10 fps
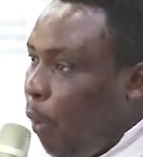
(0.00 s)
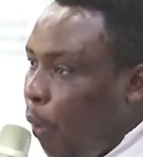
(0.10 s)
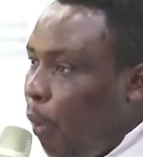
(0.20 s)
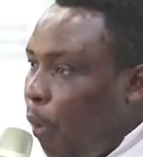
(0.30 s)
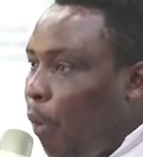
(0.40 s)

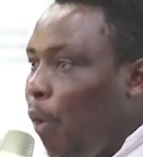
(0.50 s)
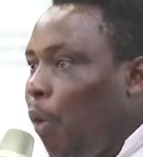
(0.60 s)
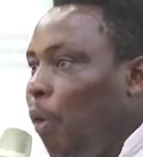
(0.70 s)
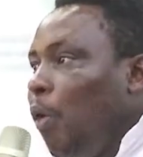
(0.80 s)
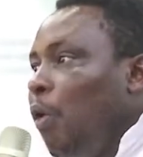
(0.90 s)
or
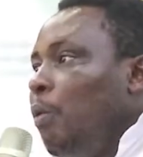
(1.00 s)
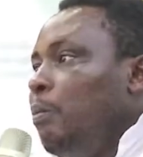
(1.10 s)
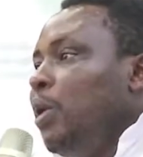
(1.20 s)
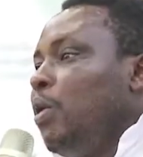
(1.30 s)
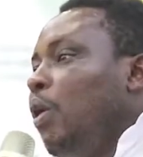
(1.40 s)

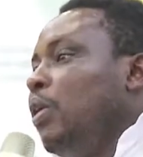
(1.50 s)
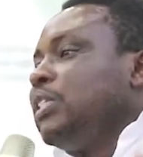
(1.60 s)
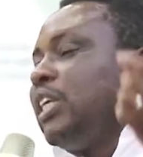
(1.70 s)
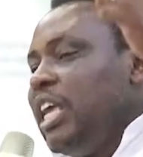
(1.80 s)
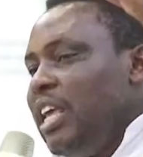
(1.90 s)

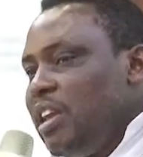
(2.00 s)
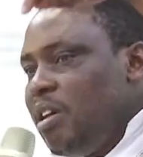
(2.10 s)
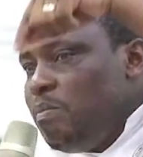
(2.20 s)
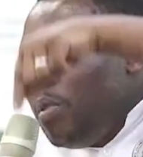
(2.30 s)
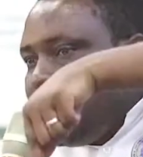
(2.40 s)
because in
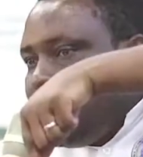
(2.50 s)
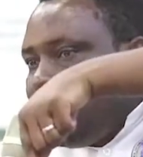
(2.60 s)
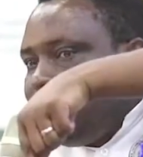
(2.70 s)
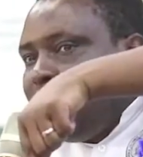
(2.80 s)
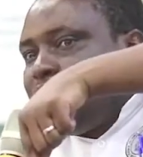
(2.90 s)
the middle of